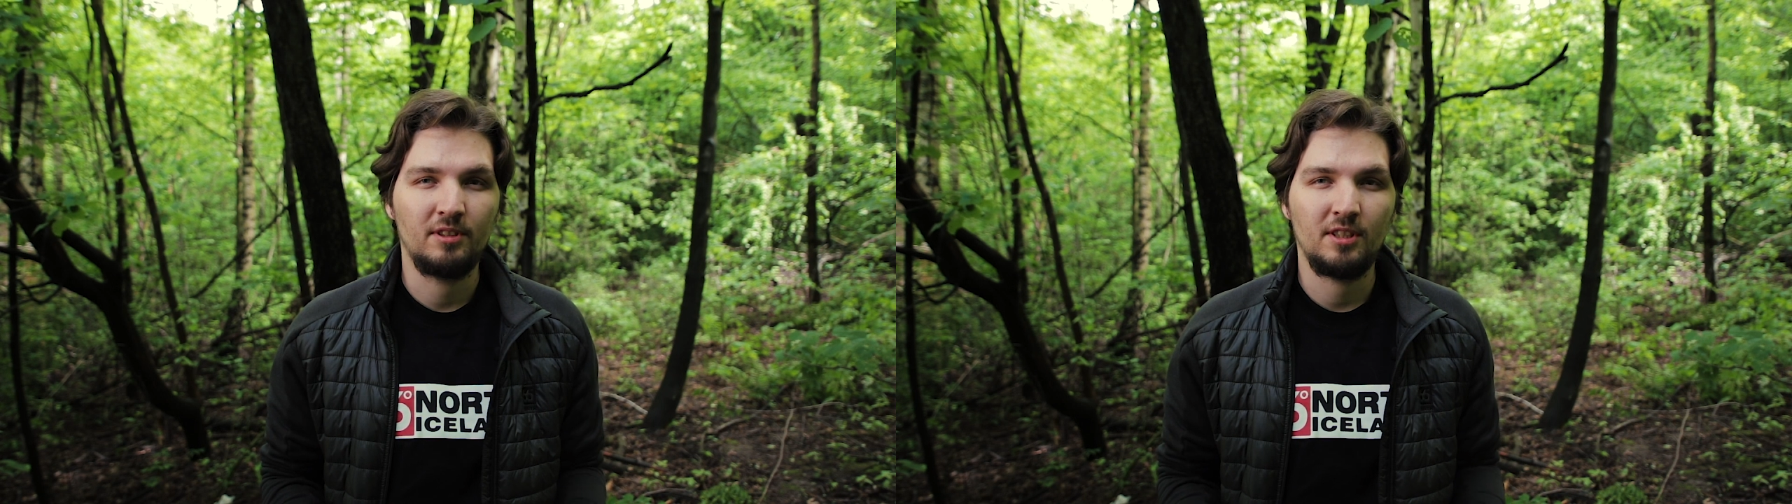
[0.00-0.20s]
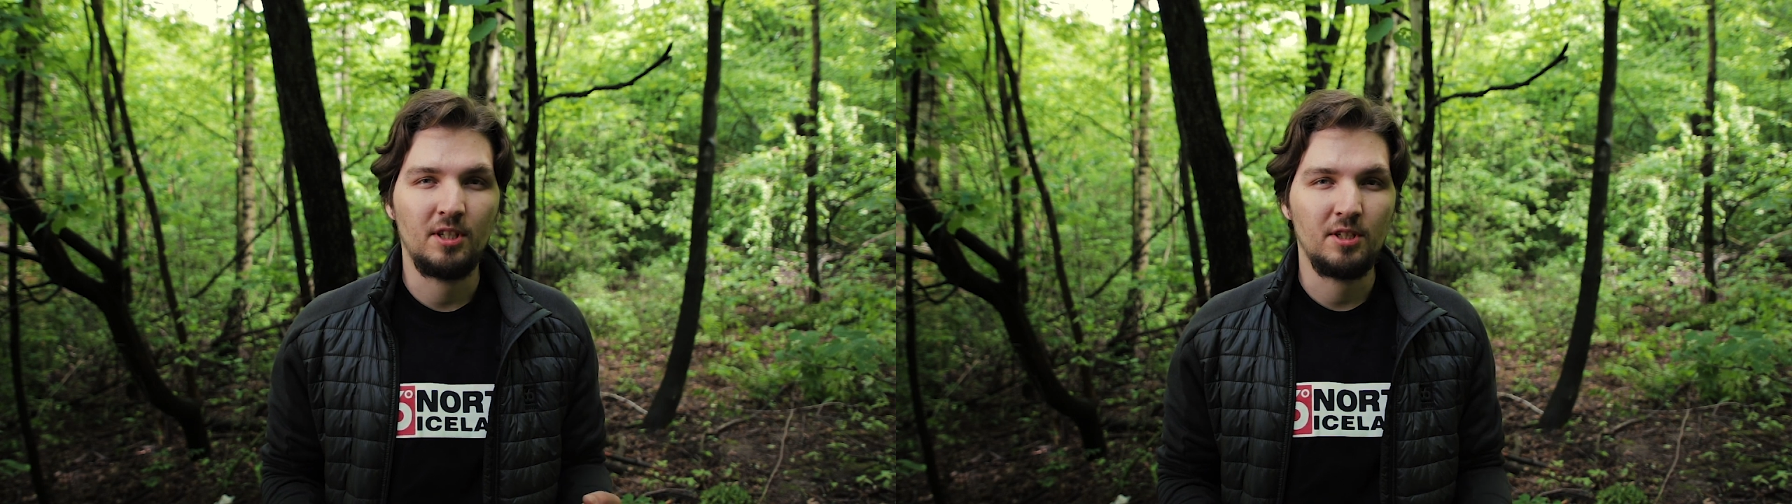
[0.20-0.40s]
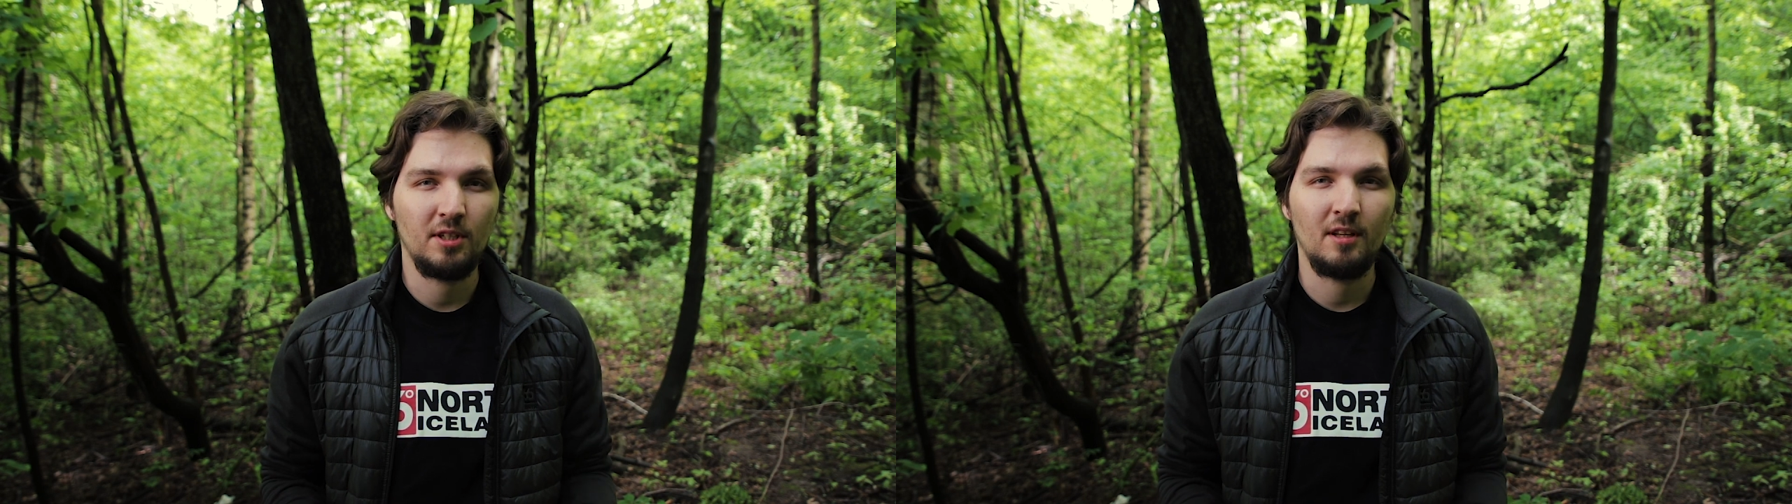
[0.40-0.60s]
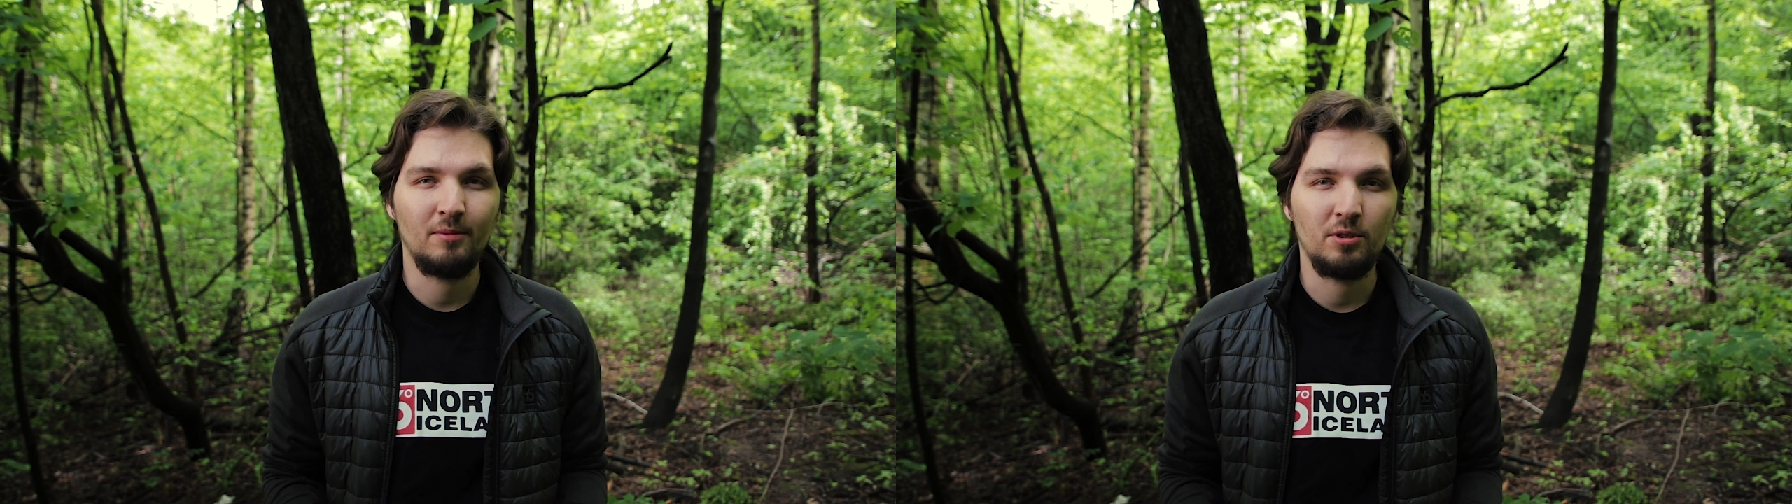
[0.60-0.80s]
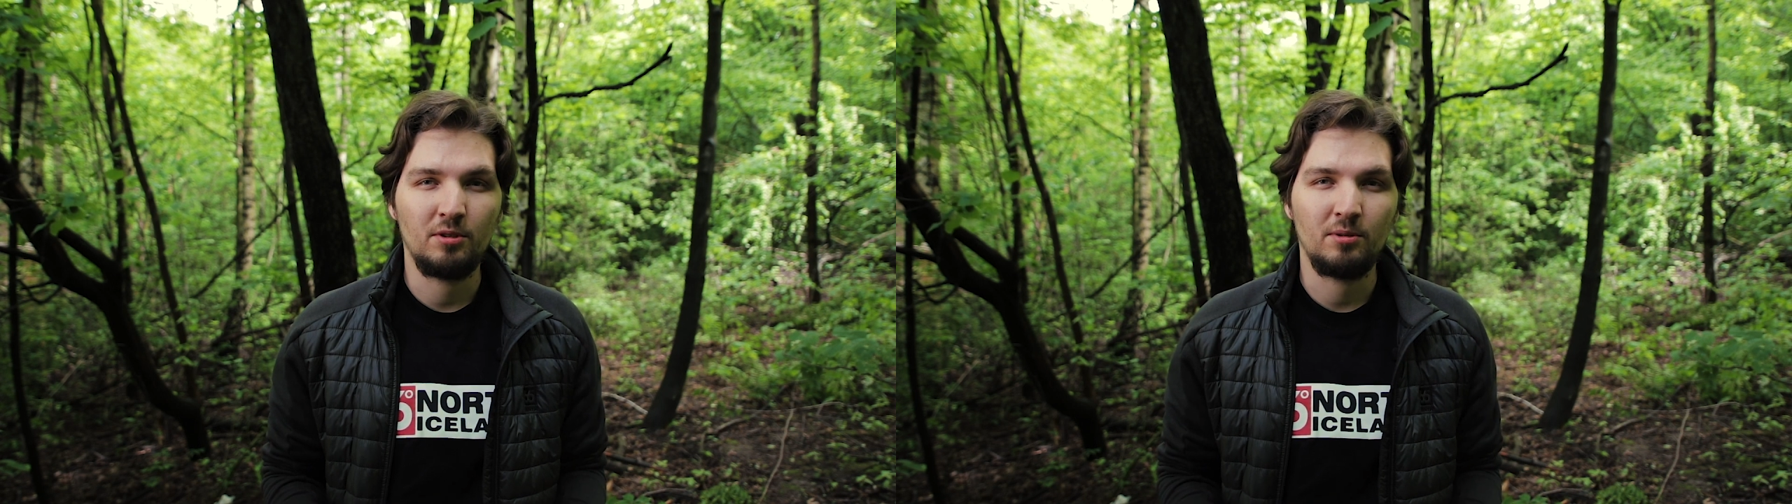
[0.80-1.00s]
stitching the
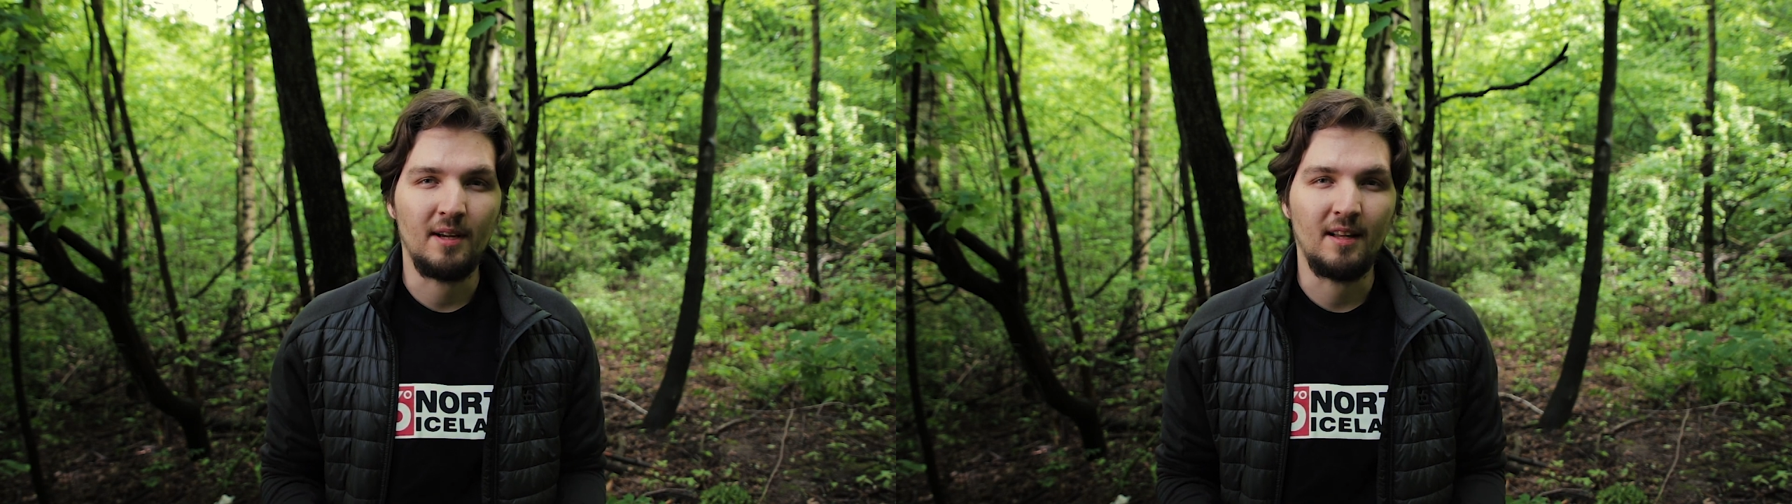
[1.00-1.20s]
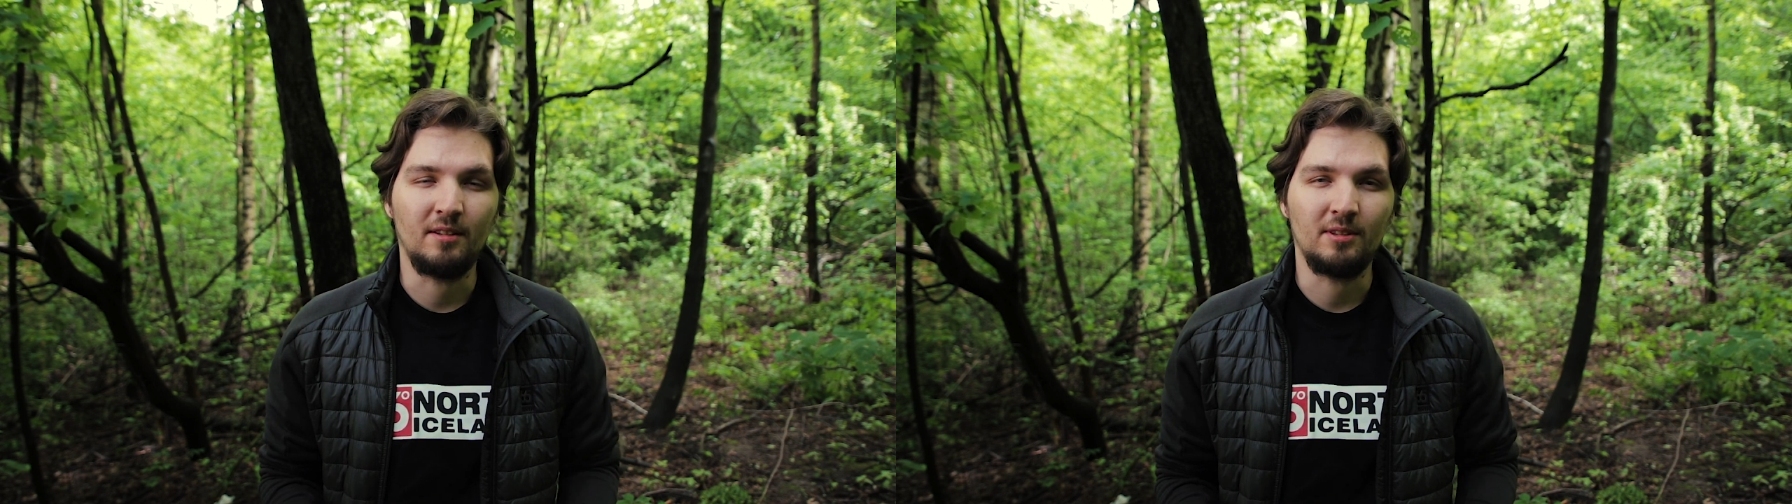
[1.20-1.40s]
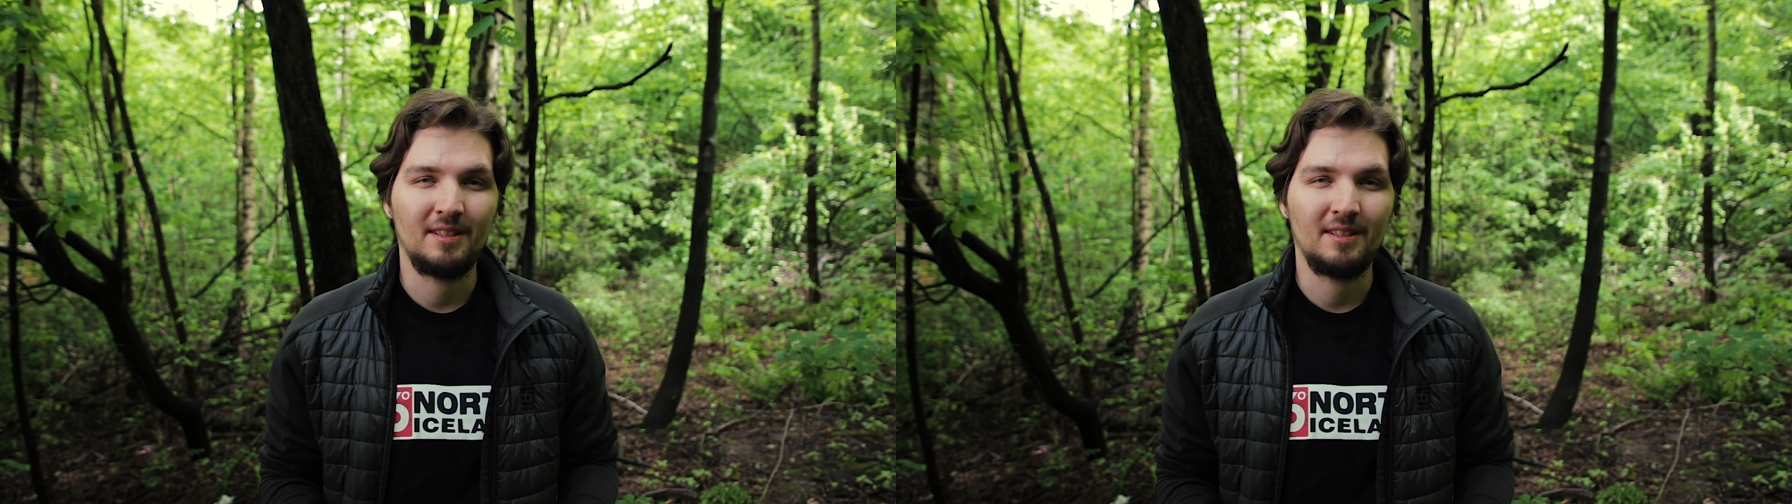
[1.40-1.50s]
images together,